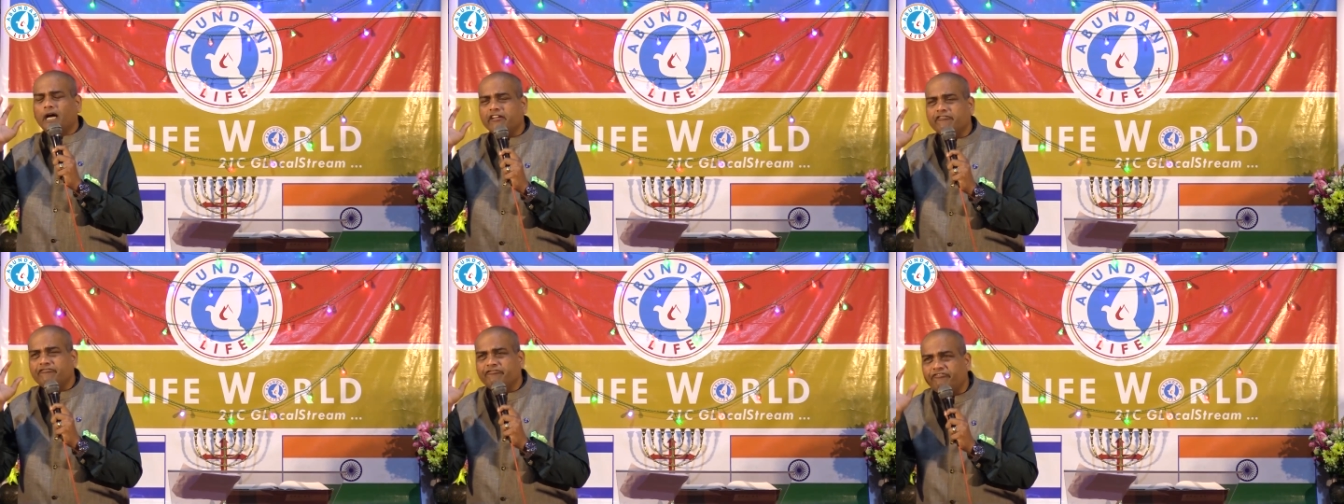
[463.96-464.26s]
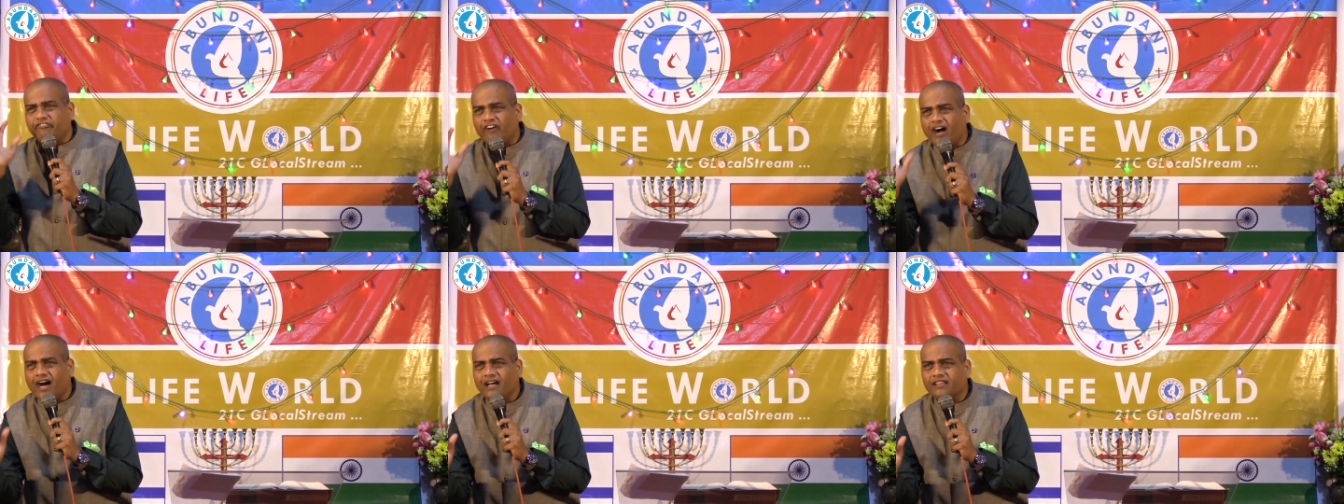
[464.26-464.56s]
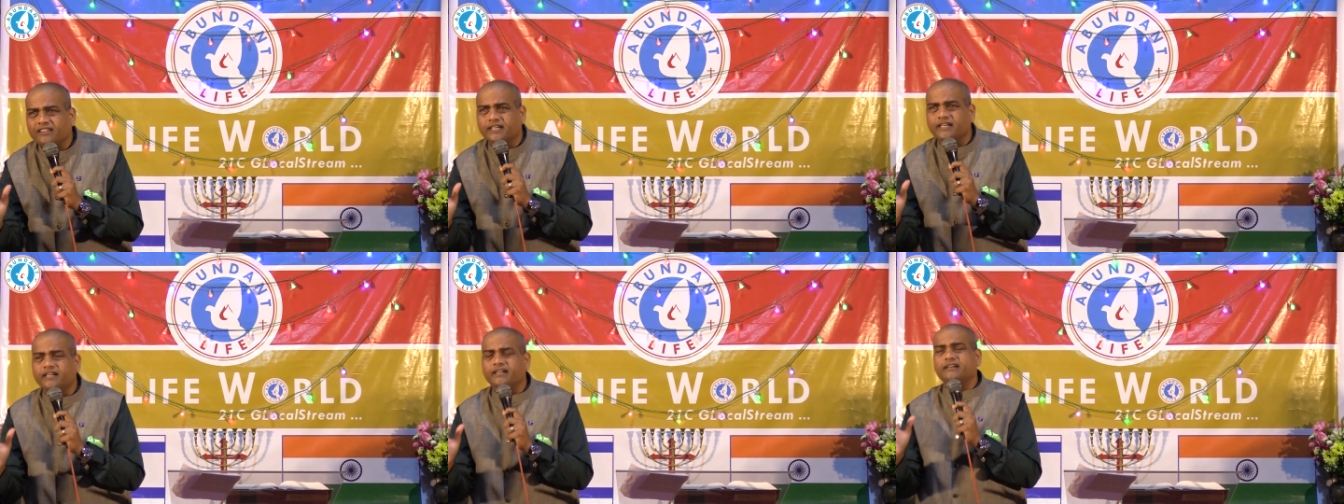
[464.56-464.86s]
my
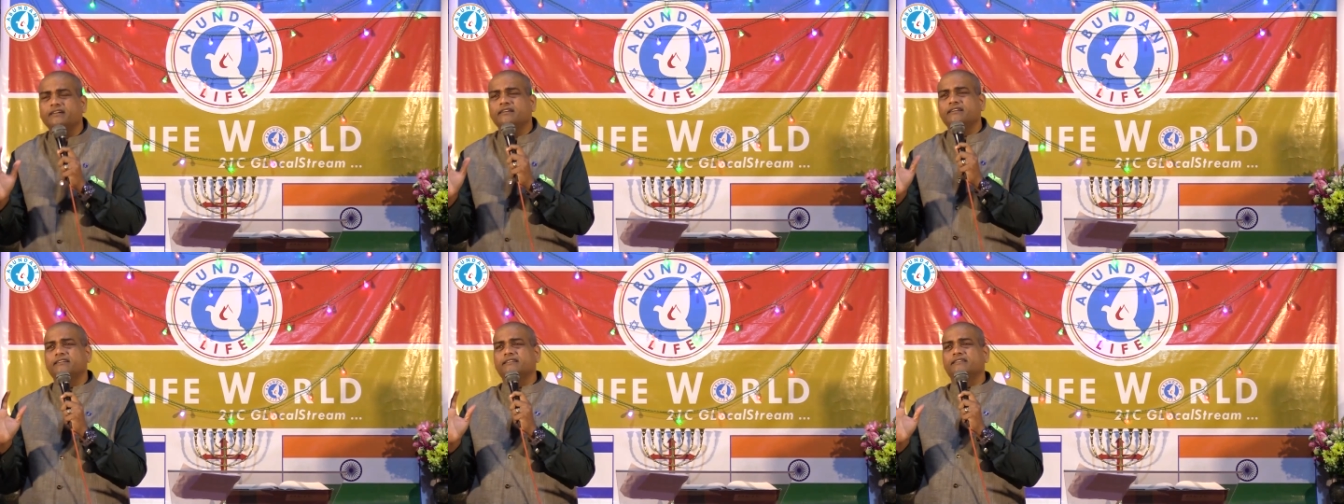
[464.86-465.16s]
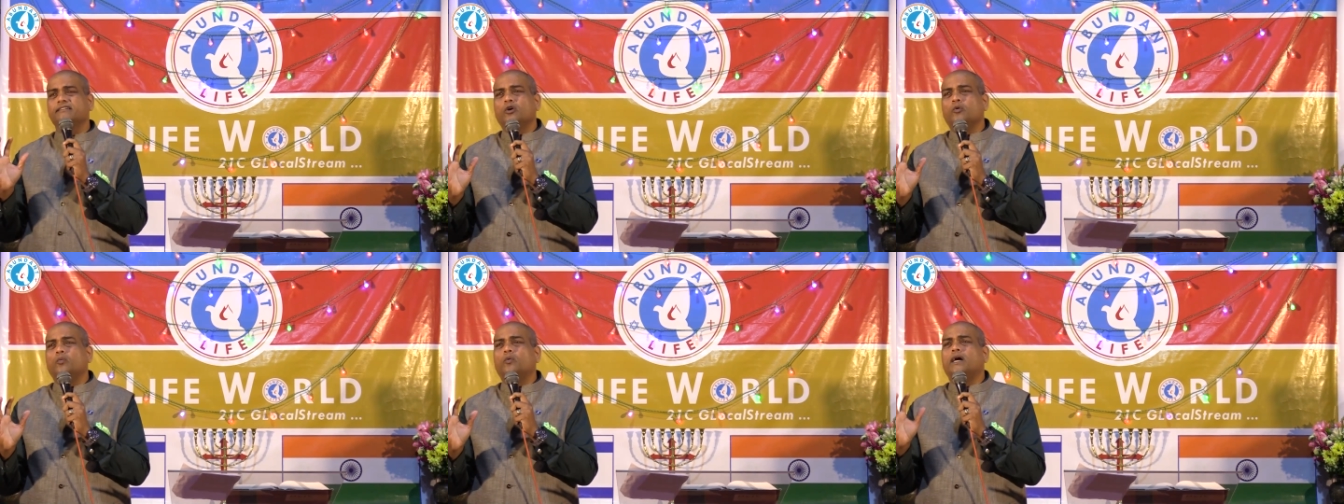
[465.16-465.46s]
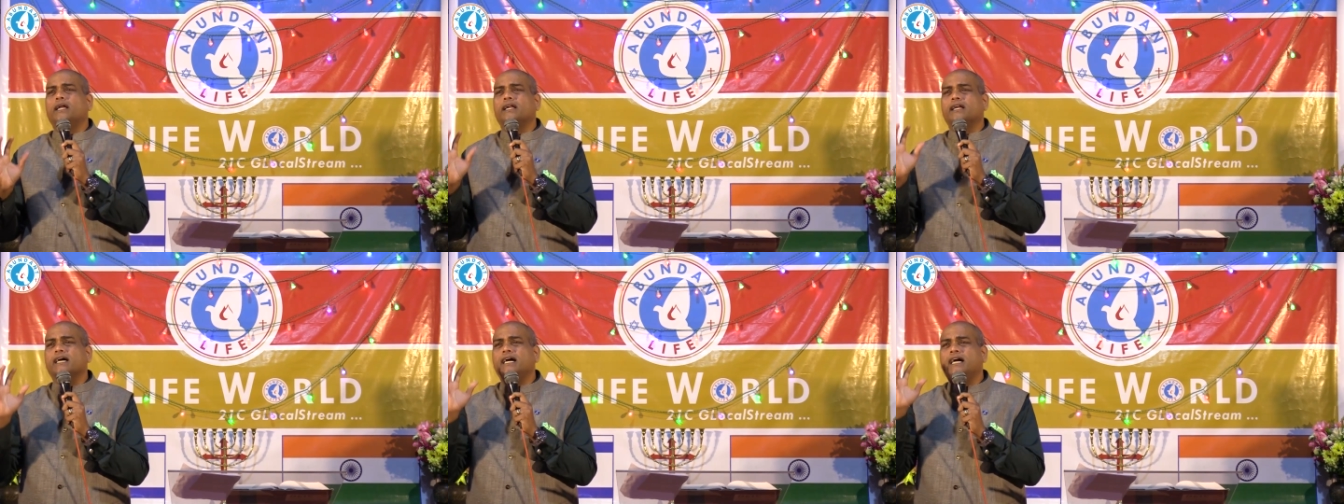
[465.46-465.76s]
father
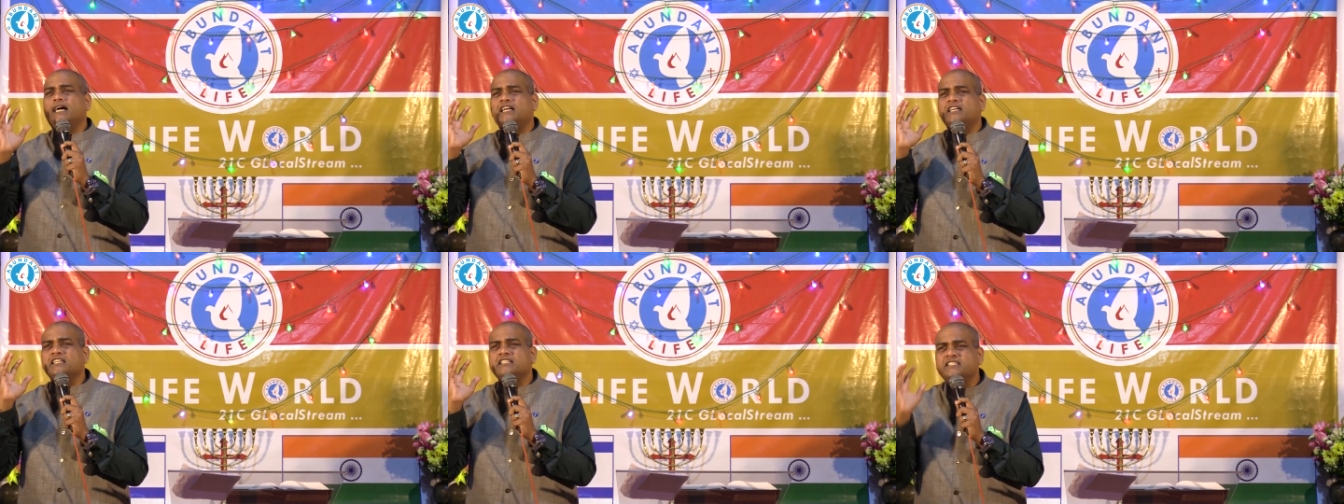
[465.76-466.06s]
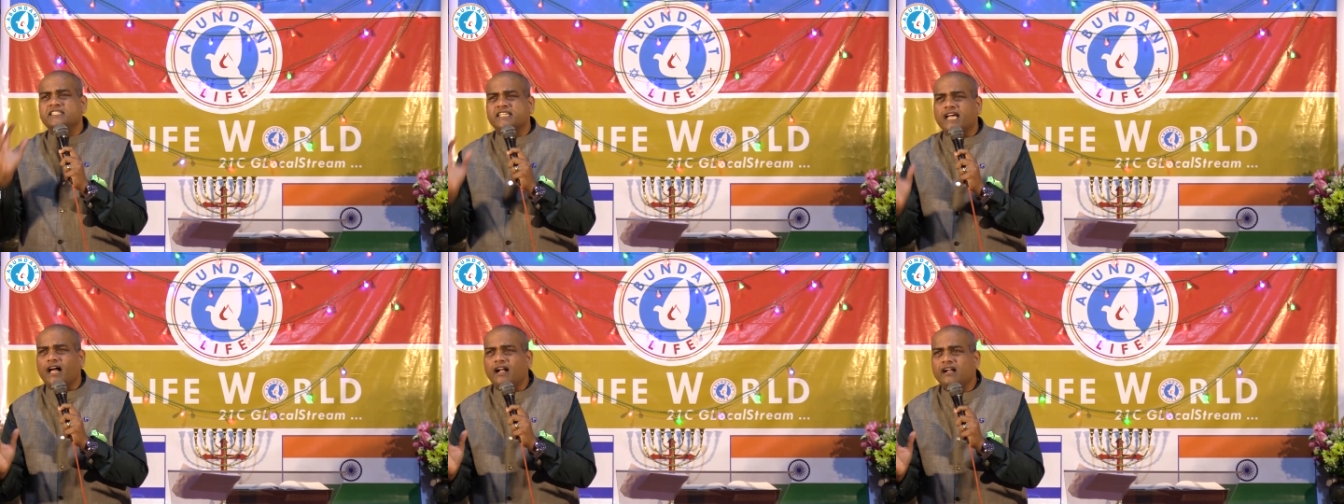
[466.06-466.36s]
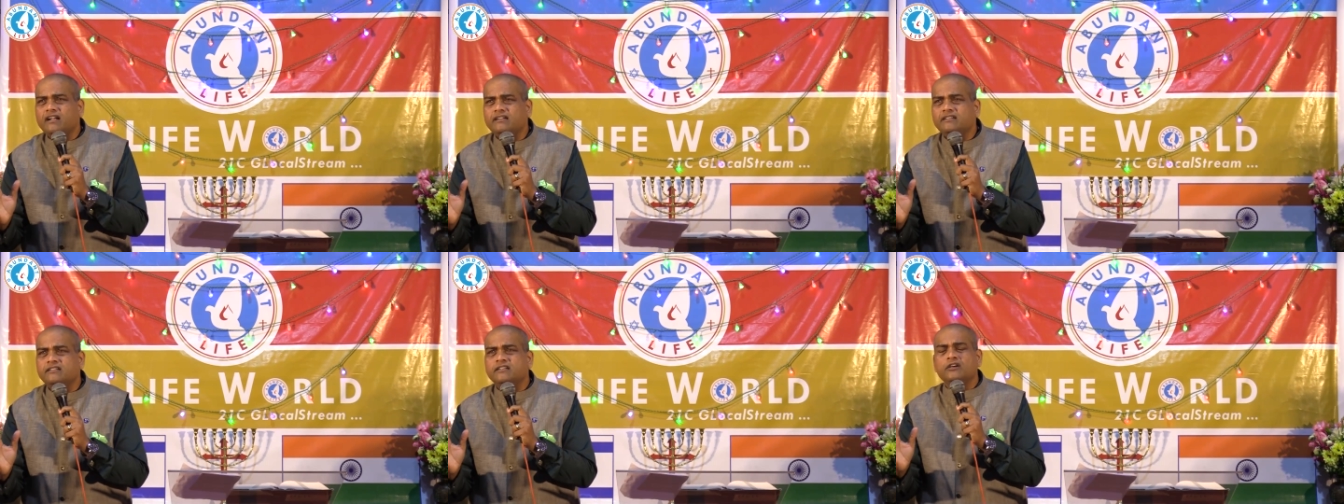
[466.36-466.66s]
were a
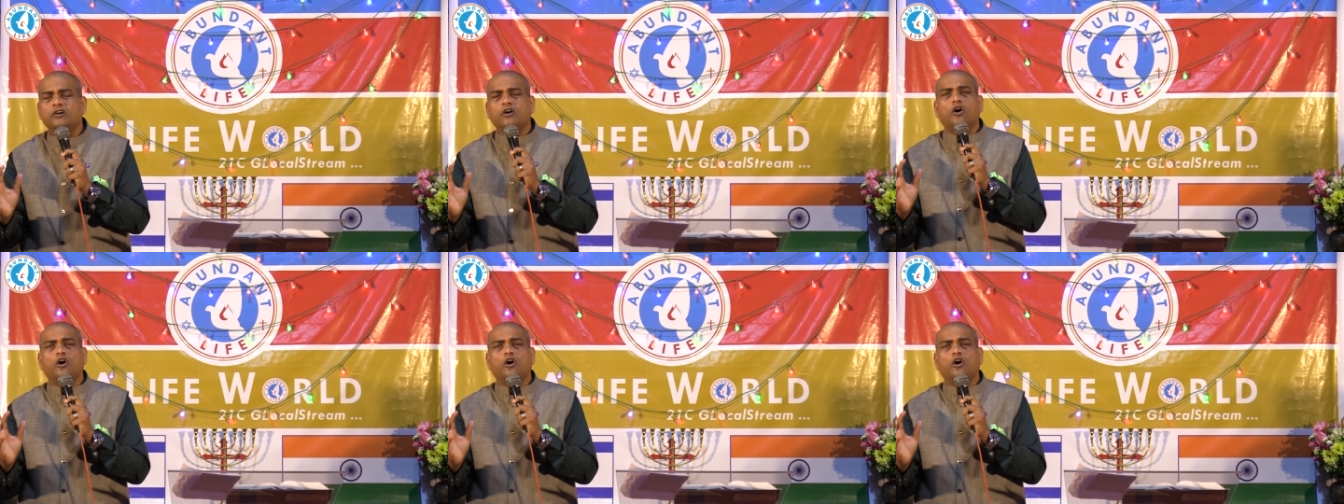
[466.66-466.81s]
result